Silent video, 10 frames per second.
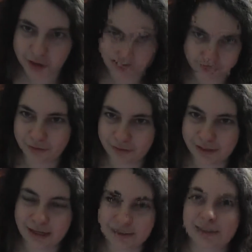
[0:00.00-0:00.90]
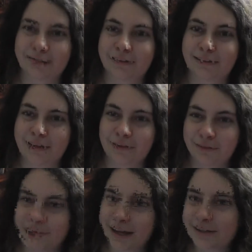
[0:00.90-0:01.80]
over your sketches, if your
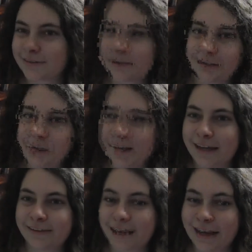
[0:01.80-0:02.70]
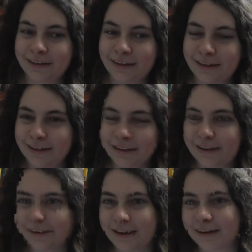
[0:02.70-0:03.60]
sketch is too lazy,
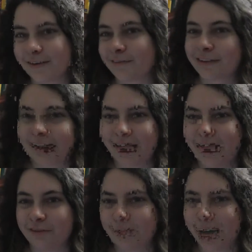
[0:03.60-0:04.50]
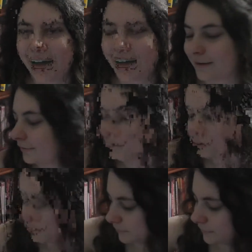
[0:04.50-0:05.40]
then you end up with a kind of bad
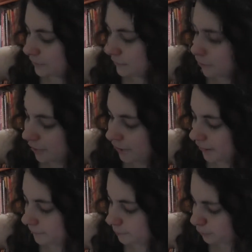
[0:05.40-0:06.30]
drawing